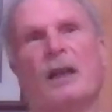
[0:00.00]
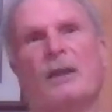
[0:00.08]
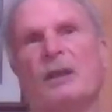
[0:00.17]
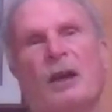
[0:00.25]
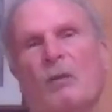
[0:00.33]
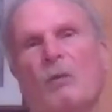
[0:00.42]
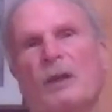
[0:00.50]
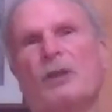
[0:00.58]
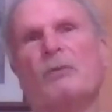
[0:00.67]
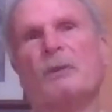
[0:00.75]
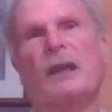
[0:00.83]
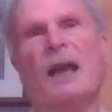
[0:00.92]
No,
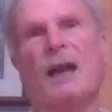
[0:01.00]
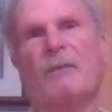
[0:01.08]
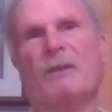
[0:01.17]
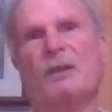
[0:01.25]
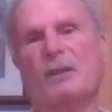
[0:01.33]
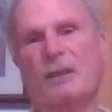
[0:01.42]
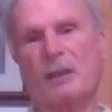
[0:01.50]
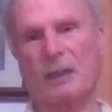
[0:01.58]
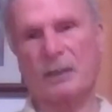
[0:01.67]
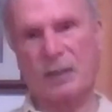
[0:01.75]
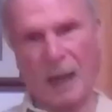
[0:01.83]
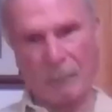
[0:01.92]
what you would have
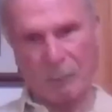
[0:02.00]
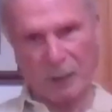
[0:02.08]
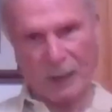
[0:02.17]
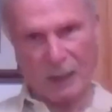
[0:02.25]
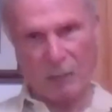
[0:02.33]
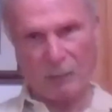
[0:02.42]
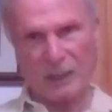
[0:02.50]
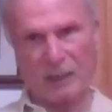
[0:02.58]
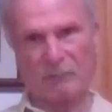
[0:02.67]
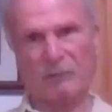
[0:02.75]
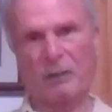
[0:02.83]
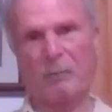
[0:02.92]
is chaparral
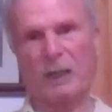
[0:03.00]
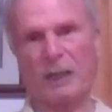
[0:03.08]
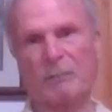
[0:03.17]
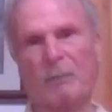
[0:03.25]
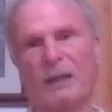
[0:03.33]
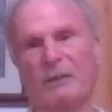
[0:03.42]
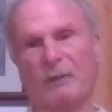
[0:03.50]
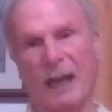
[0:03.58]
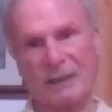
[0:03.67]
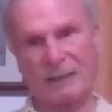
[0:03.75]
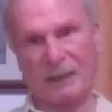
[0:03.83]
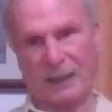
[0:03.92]
would get replaced by
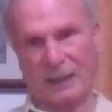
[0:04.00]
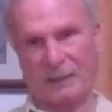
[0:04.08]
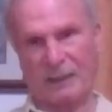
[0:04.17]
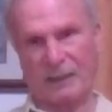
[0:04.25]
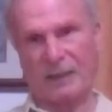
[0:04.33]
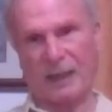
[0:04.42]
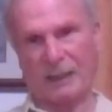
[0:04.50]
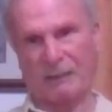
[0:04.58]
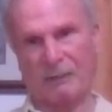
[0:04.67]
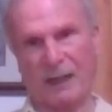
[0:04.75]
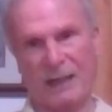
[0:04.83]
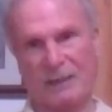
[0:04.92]
grasslands,
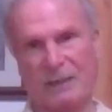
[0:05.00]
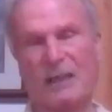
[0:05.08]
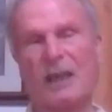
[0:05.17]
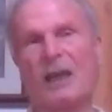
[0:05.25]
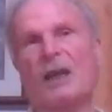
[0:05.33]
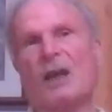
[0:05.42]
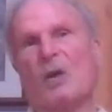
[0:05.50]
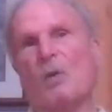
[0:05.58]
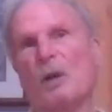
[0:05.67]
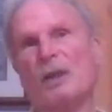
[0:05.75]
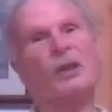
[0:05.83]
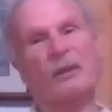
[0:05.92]
exotic grasses,
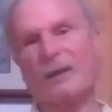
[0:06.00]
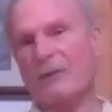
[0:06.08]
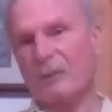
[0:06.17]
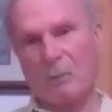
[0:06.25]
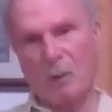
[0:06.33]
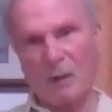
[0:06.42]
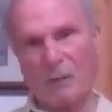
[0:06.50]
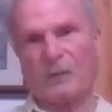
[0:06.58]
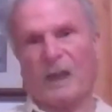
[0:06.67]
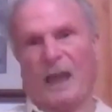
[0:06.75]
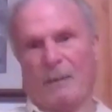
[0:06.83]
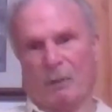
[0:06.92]
which are even more
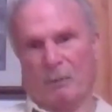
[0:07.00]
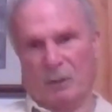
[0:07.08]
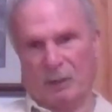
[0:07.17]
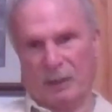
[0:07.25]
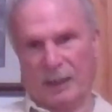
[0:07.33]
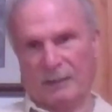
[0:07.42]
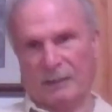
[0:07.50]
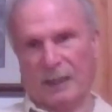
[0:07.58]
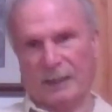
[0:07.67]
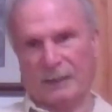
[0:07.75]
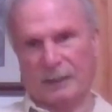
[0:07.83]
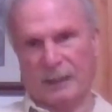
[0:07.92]
flammable
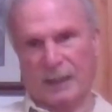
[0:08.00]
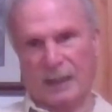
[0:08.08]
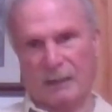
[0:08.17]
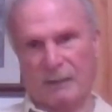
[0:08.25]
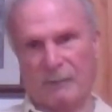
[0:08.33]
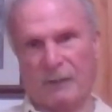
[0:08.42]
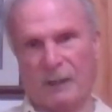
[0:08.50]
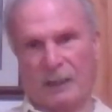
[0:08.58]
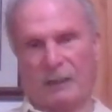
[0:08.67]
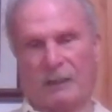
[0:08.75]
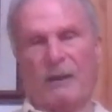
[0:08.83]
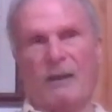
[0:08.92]
and likely to carry
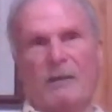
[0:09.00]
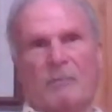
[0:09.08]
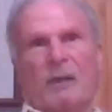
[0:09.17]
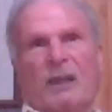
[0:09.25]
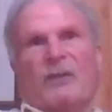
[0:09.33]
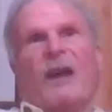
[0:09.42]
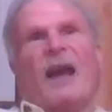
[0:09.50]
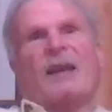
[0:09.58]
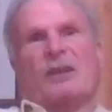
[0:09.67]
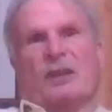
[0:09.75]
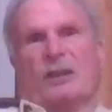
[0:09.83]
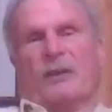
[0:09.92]
fire and much
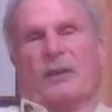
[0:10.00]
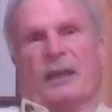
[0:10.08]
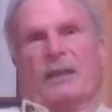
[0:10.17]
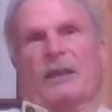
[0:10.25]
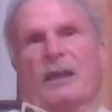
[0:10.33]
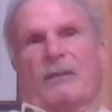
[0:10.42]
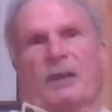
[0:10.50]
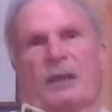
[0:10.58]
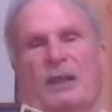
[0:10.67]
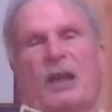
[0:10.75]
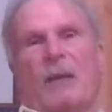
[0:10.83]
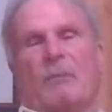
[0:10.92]
faster than
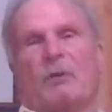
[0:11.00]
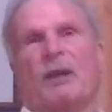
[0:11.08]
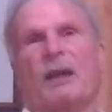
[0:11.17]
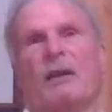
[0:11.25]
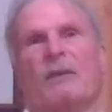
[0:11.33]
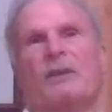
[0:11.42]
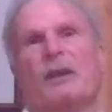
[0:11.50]
even the chaparral.